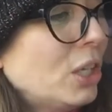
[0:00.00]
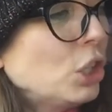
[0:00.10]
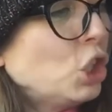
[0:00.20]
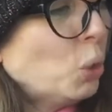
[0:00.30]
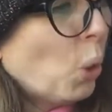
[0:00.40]

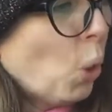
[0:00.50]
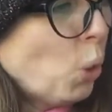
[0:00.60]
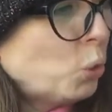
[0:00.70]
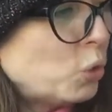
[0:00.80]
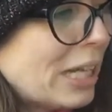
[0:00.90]
You
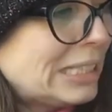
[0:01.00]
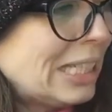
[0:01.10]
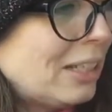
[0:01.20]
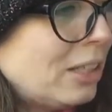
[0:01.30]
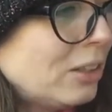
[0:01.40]

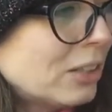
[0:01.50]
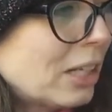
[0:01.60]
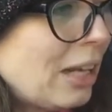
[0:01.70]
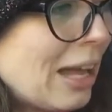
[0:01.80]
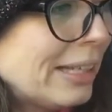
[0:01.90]
already look
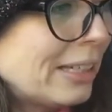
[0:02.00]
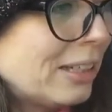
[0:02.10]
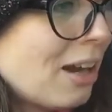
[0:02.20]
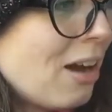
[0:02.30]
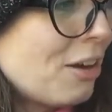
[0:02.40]
like a
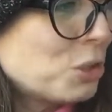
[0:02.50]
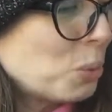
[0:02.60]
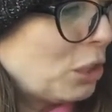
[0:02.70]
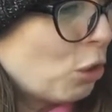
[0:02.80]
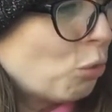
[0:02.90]
guard
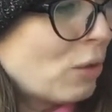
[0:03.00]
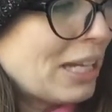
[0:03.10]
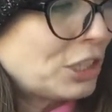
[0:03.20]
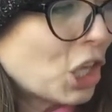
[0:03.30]
with your red